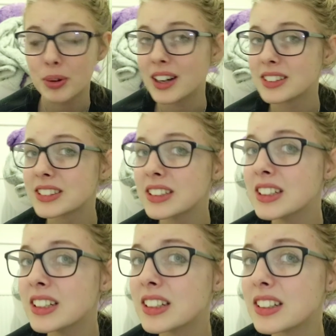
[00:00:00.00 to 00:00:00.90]
But
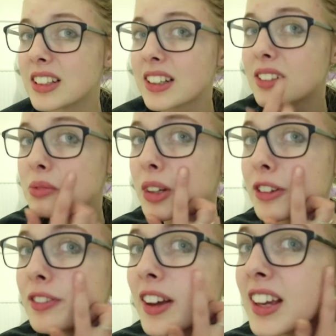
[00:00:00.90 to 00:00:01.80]
like my
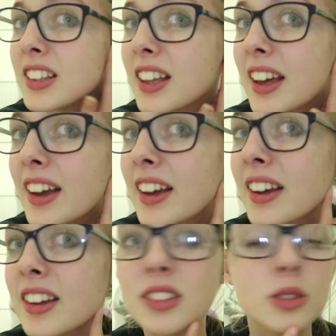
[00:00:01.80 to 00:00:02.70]
face
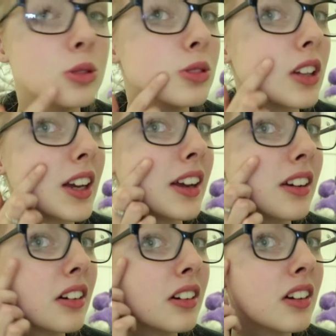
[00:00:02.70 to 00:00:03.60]
here is all like